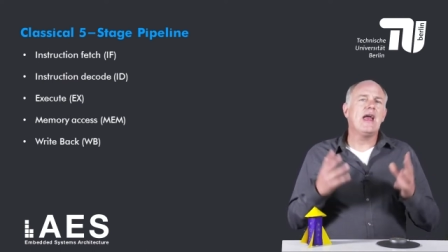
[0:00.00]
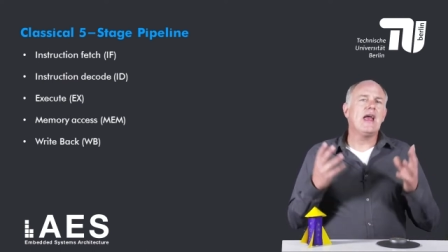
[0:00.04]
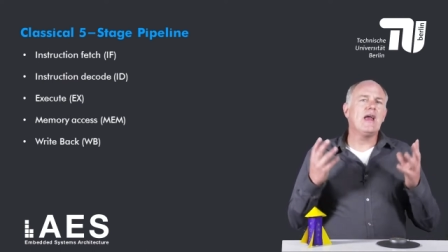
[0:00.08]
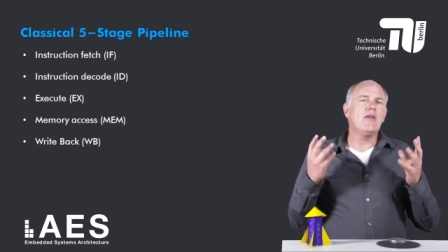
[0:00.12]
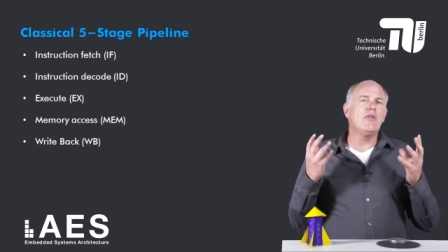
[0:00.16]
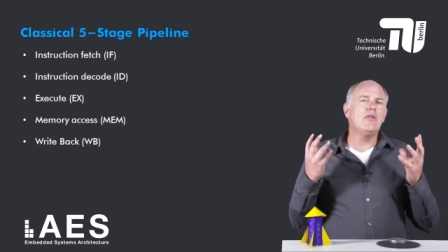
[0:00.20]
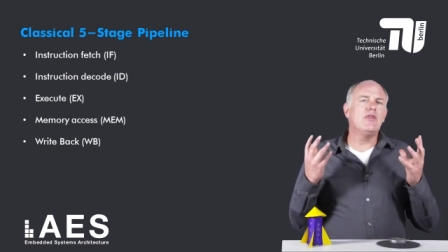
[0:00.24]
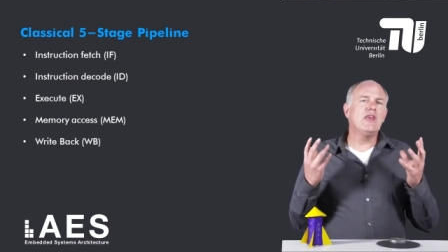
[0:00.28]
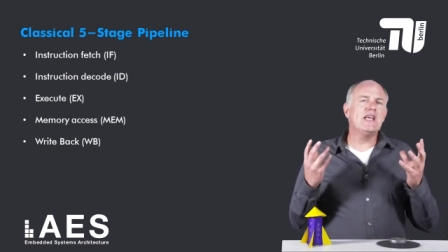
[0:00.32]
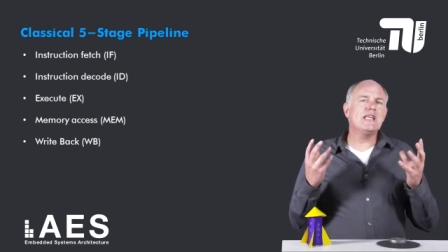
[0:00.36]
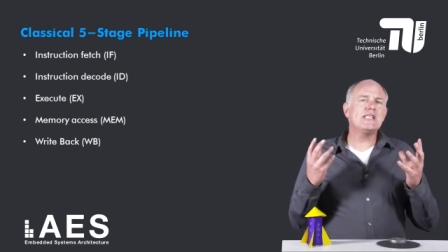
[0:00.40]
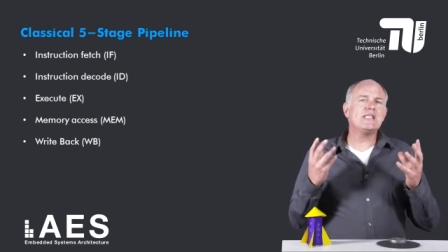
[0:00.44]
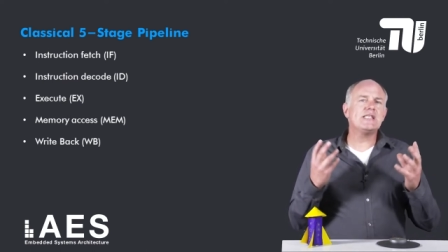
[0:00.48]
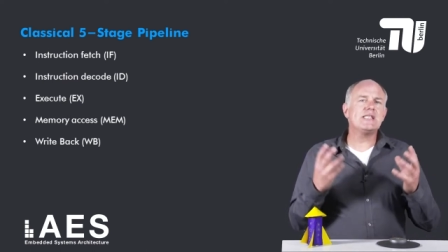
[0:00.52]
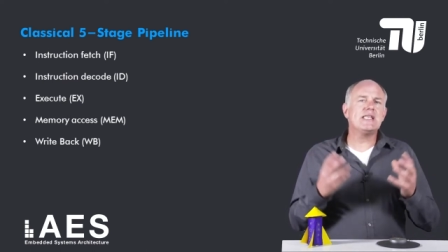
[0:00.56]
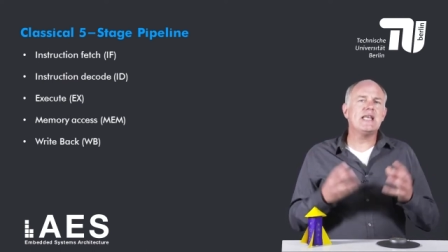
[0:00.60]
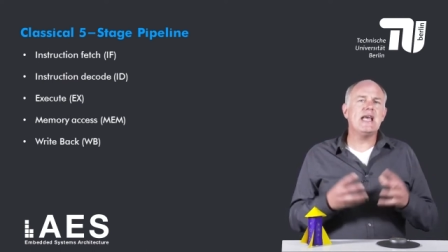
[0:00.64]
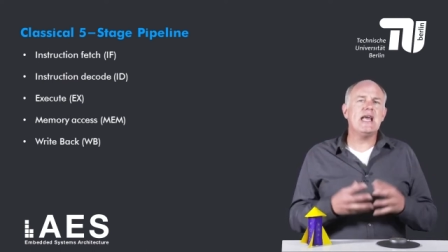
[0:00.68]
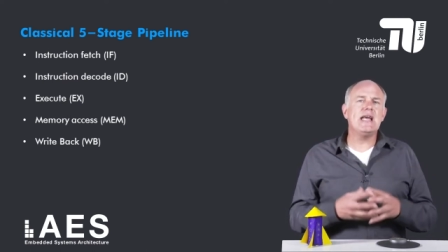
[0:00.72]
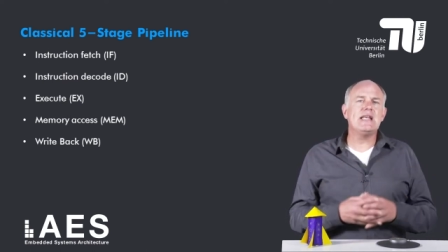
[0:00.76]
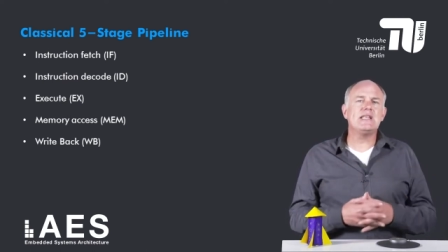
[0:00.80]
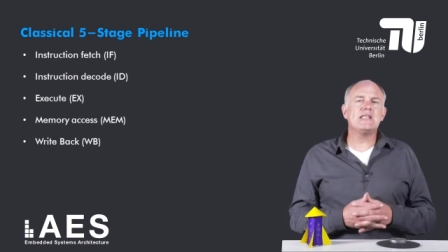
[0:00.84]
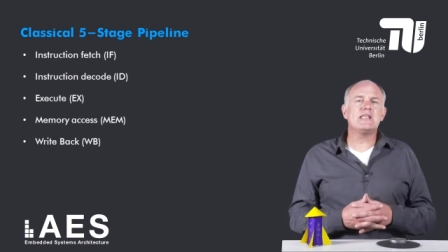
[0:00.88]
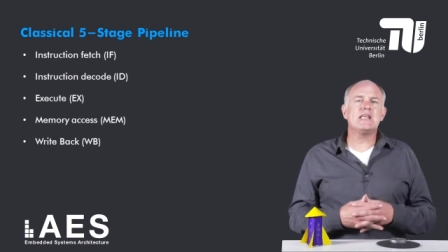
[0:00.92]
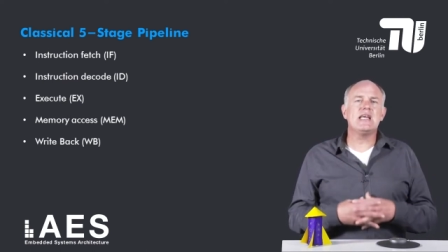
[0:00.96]
In this
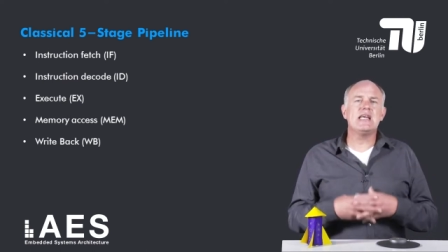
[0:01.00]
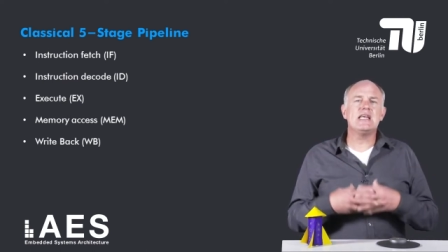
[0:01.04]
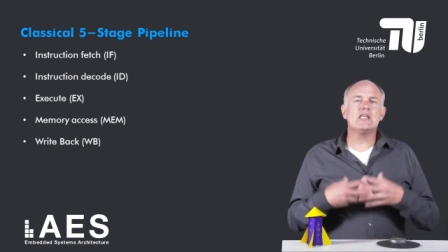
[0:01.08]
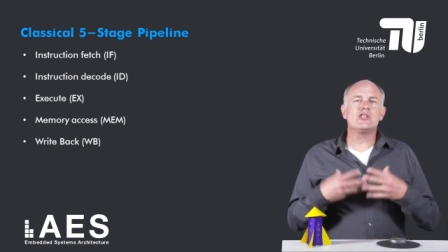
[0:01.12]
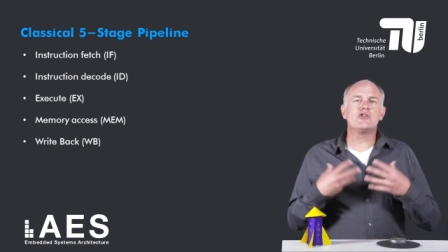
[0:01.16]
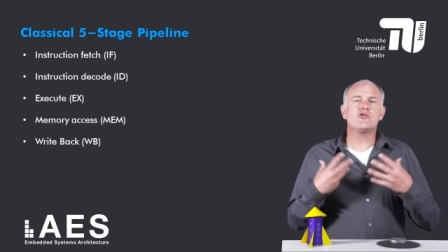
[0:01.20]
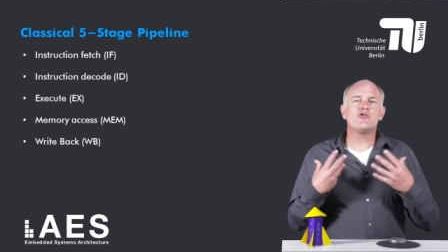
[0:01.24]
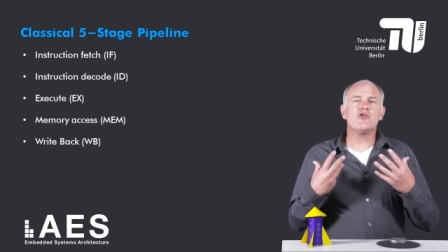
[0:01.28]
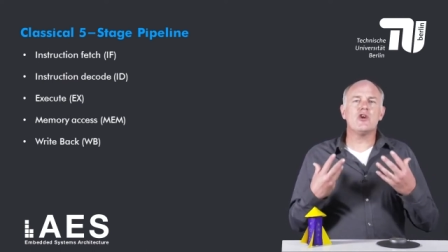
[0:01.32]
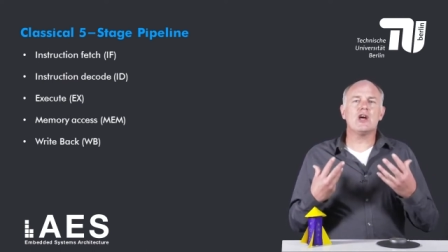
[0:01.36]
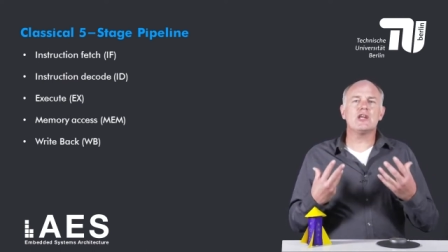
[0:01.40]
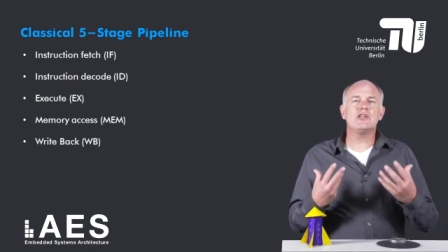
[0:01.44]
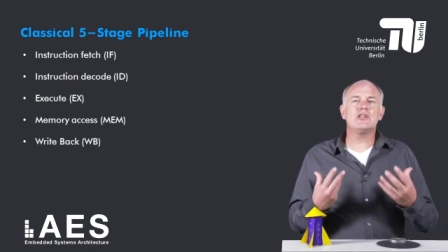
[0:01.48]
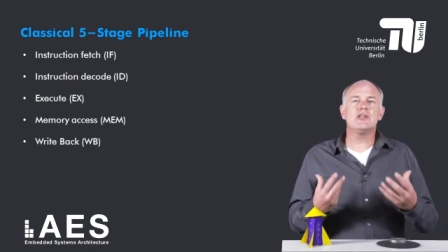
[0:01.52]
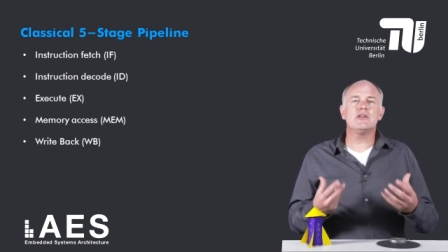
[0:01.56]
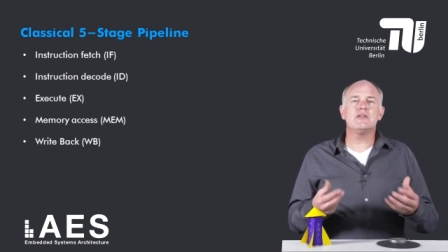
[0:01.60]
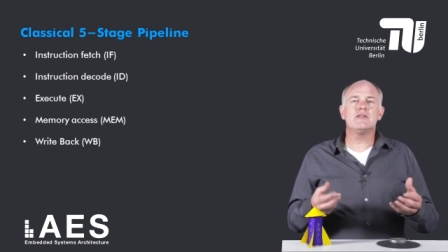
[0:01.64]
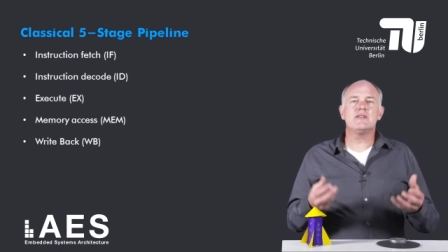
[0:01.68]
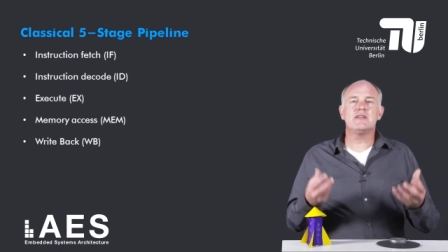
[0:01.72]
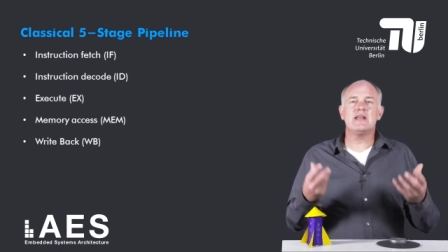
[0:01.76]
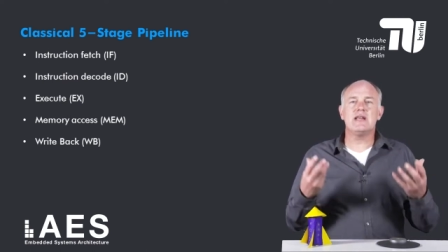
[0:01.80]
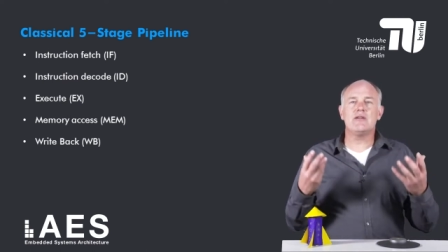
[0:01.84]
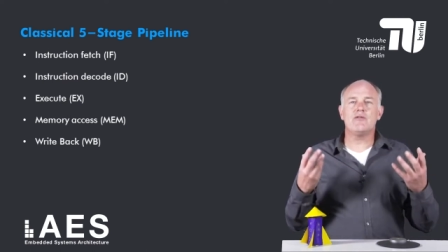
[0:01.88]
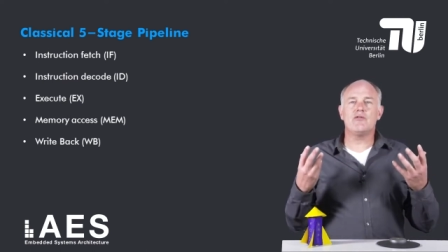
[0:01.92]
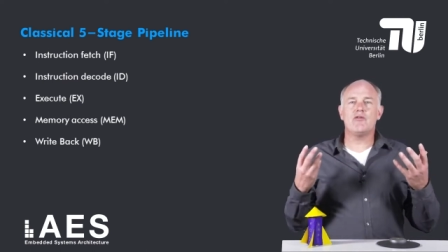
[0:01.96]
stage,
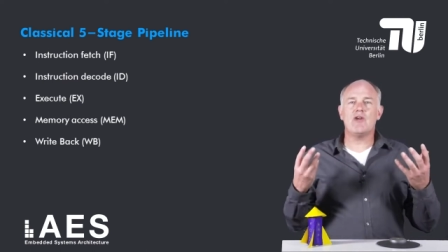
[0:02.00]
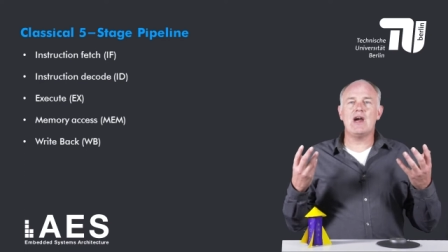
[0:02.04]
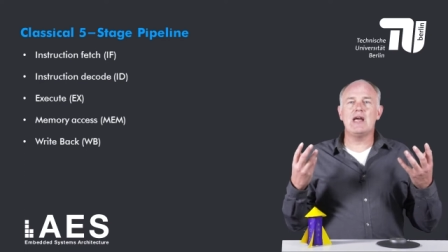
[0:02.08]
instructions that